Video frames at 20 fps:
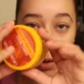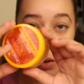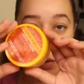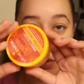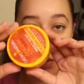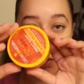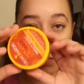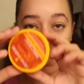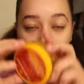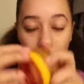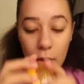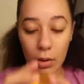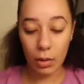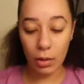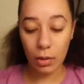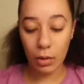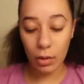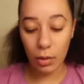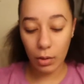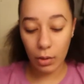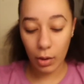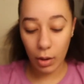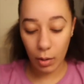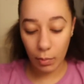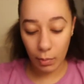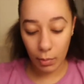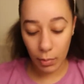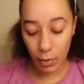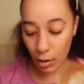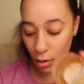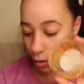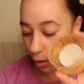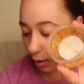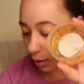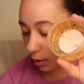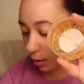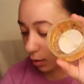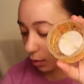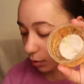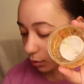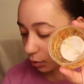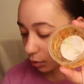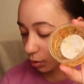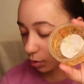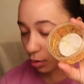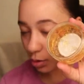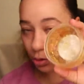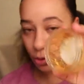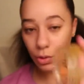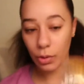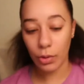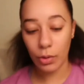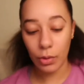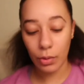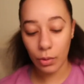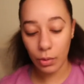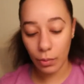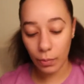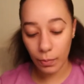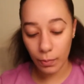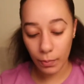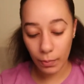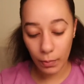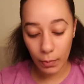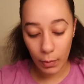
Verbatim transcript: going to go in with the, the edge control.